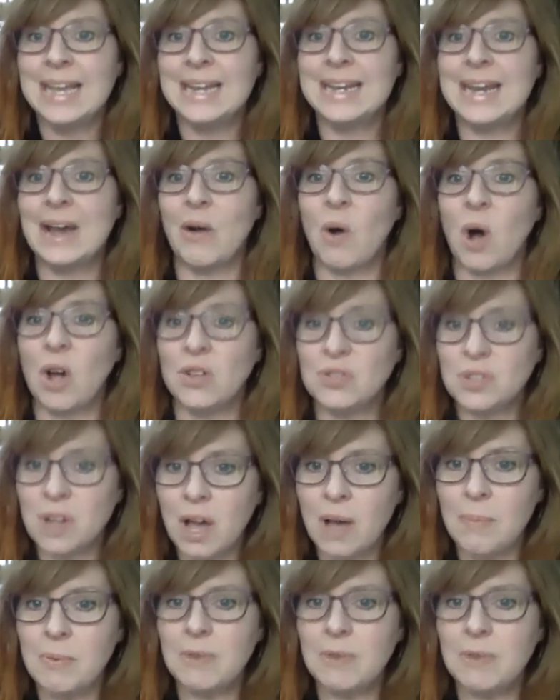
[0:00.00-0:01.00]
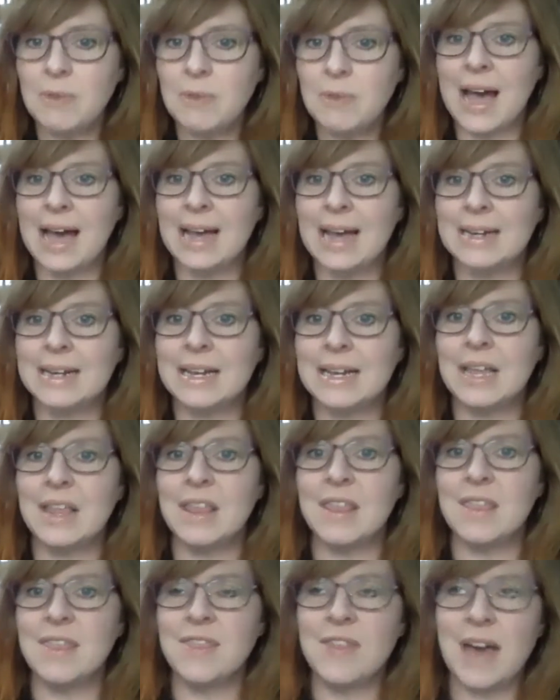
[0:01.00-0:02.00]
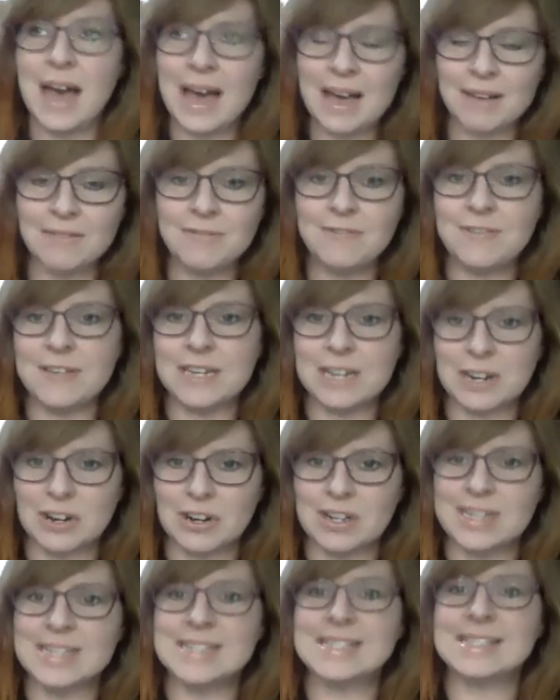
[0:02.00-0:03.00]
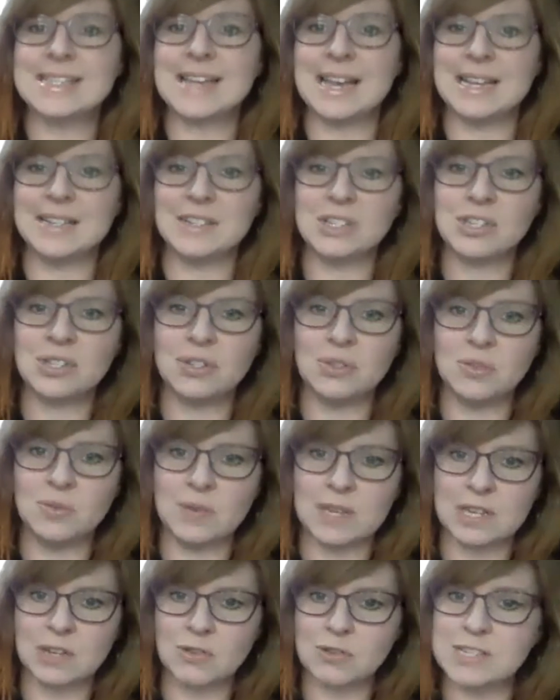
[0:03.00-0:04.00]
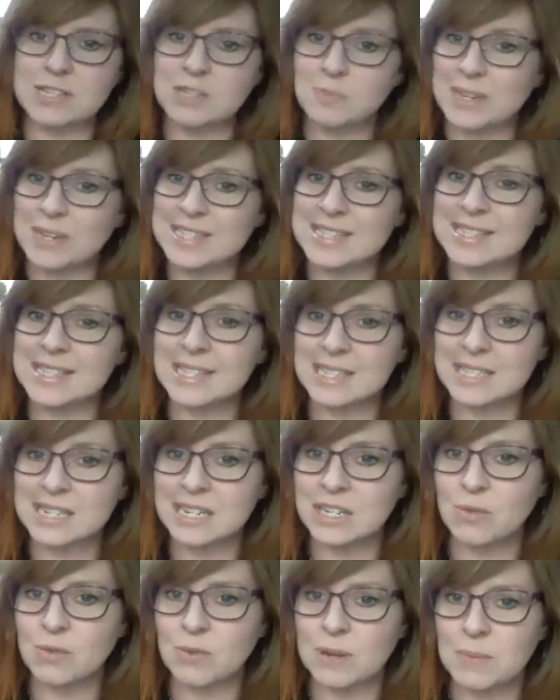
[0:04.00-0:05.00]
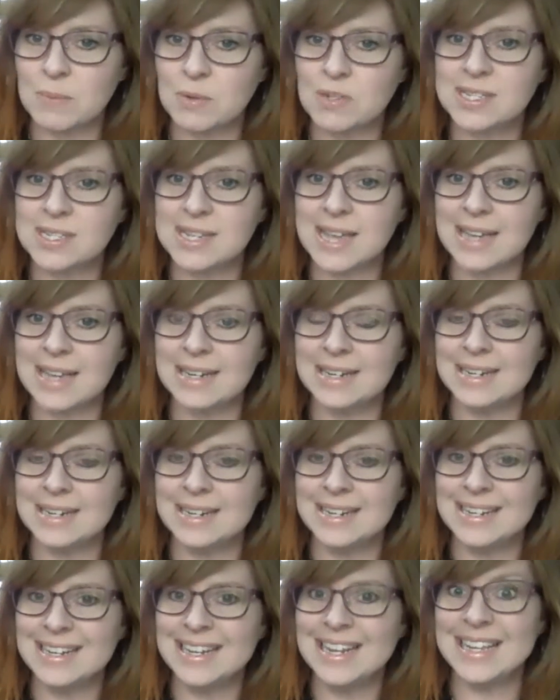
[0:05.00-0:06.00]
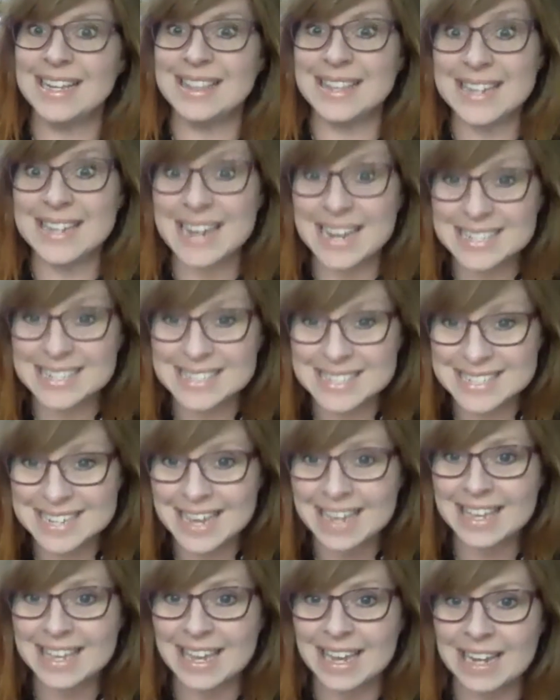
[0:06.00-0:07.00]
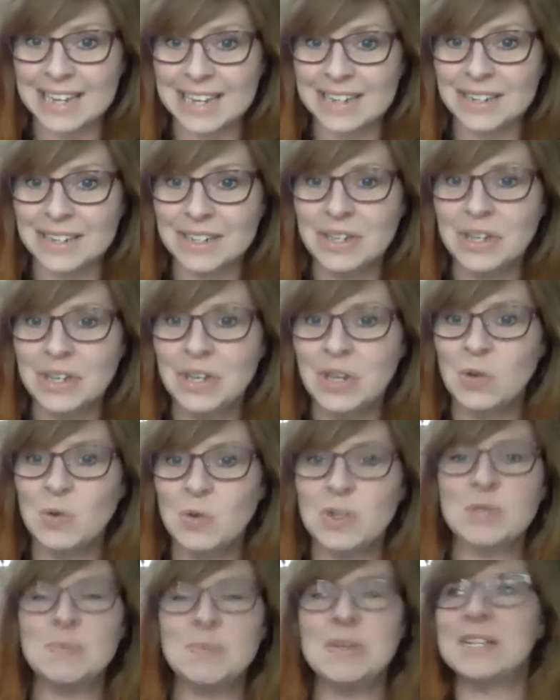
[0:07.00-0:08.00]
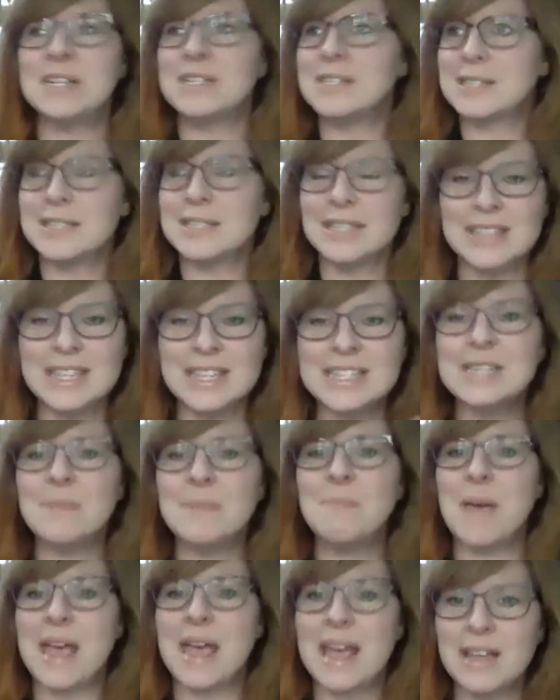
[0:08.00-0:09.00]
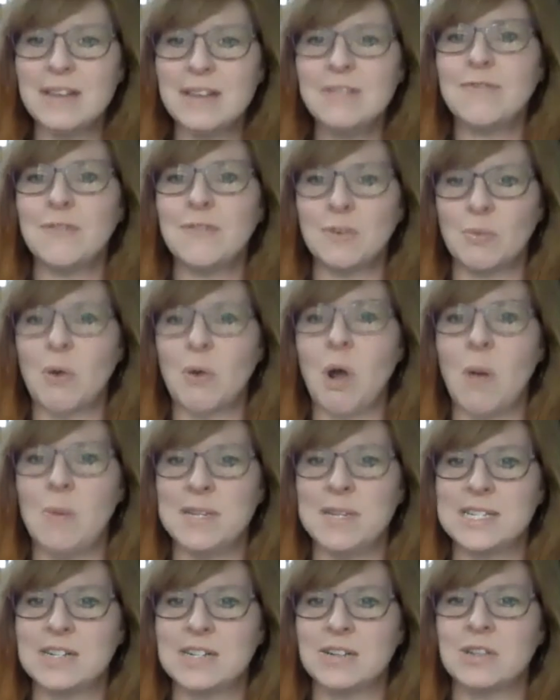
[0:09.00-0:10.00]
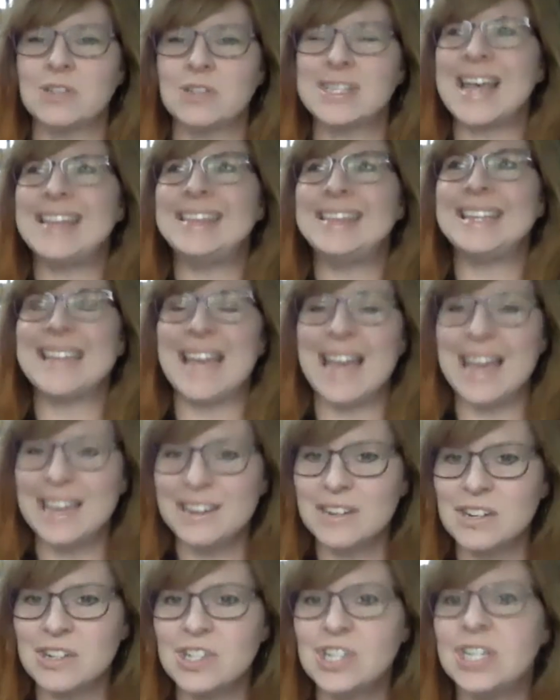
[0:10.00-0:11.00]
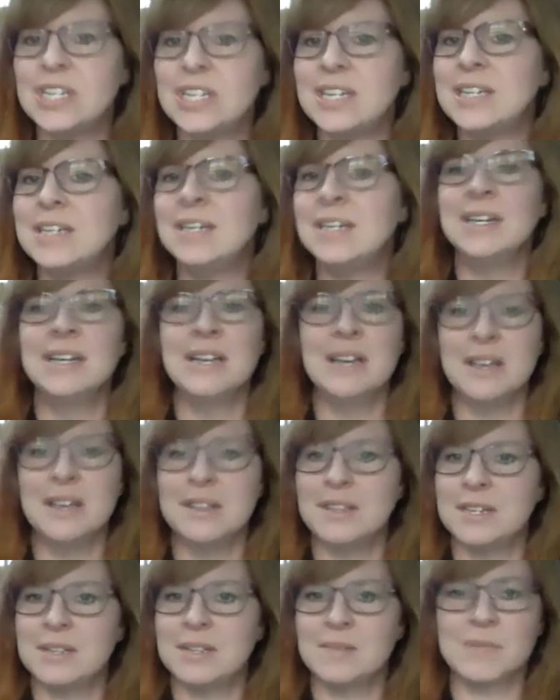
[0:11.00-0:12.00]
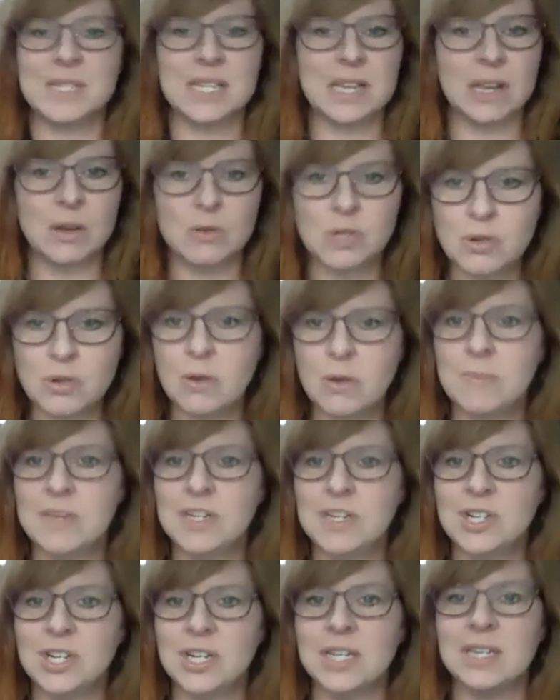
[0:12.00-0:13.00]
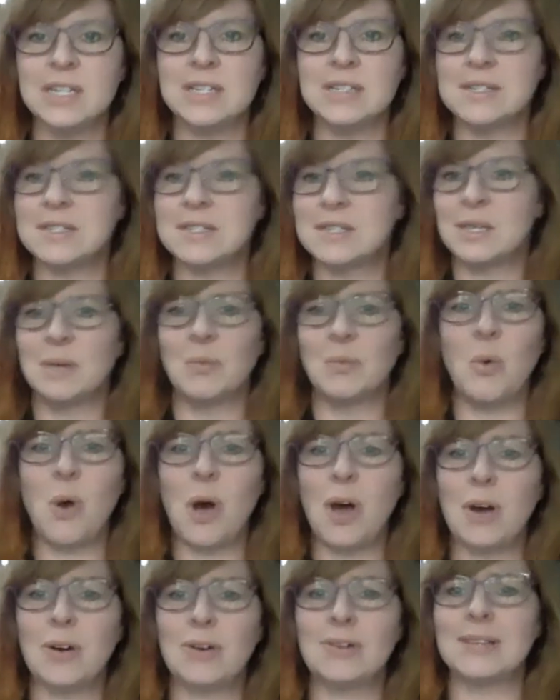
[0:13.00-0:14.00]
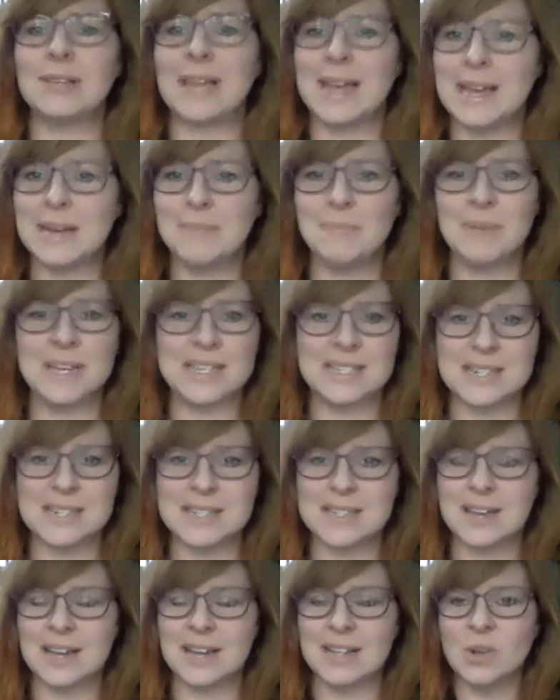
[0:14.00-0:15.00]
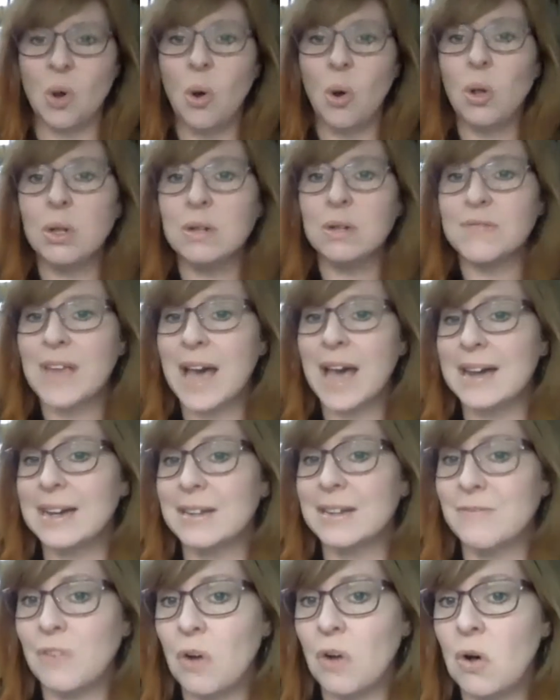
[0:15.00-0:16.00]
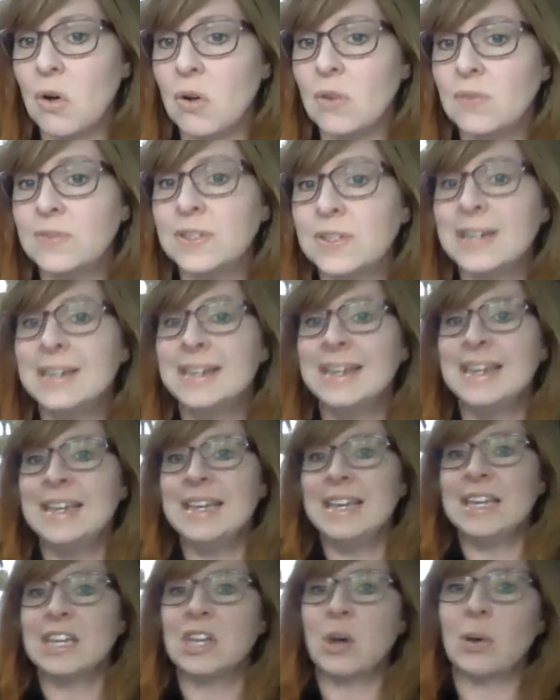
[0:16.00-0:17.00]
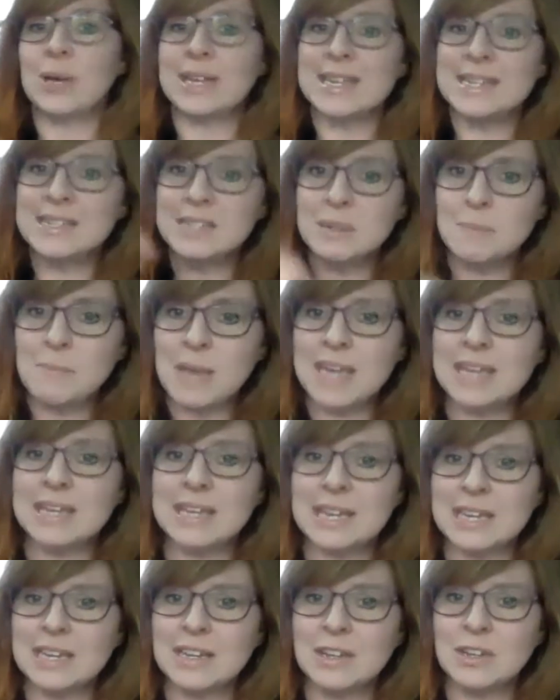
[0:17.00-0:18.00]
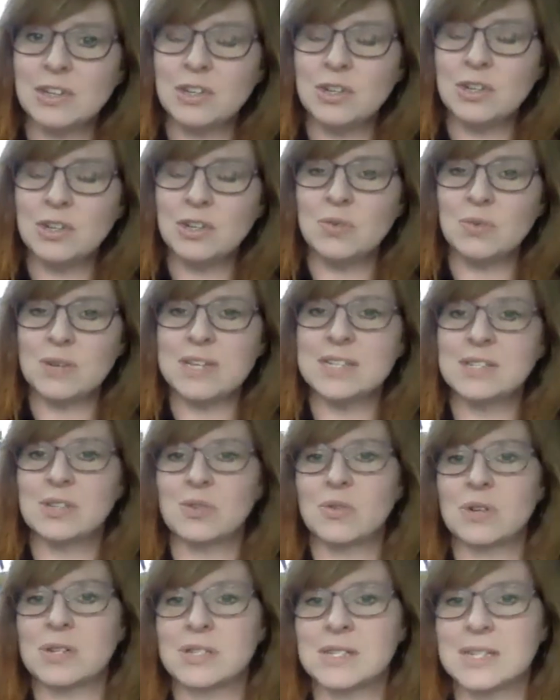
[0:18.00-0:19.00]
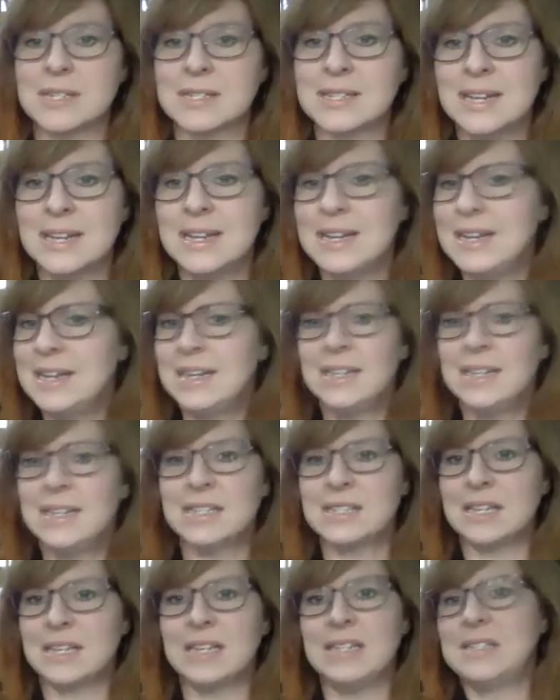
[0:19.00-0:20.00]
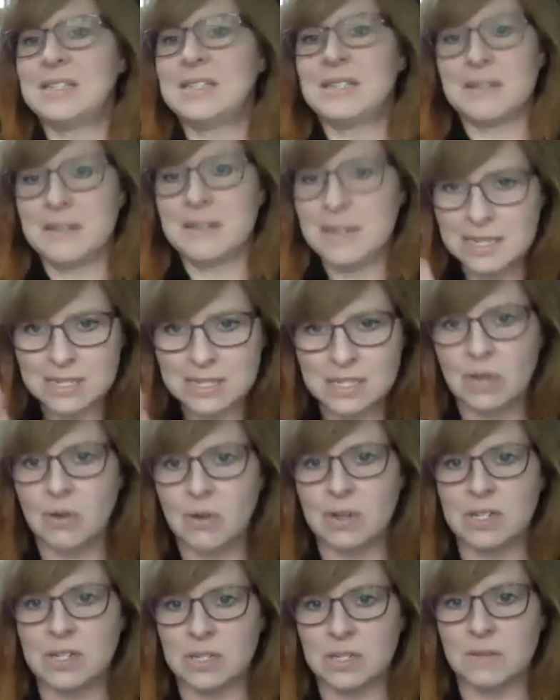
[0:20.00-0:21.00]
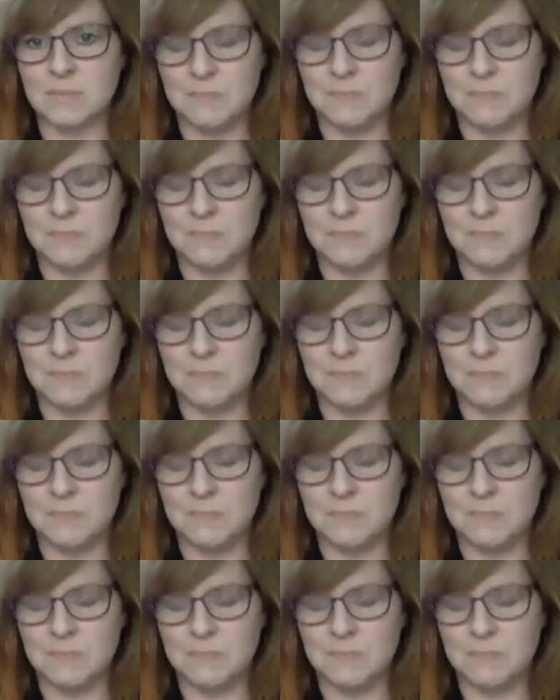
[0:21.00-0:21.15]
Now, on top of that, that figure is set to increase by 63% in the next decade, which means the demand for raw materials and the energy, the CO2 emissions, the water, land, pesticides, all of that involved in going into making new resources is going to